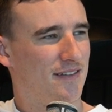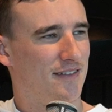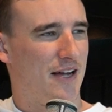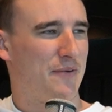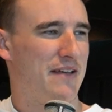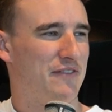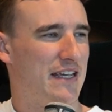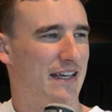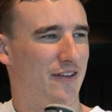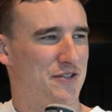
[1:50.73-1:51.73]
Like whenever you
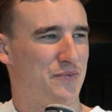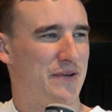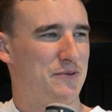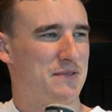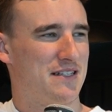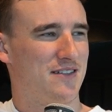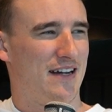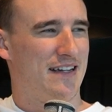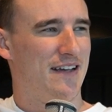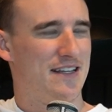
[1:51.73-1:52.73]
hear those riddles, it's like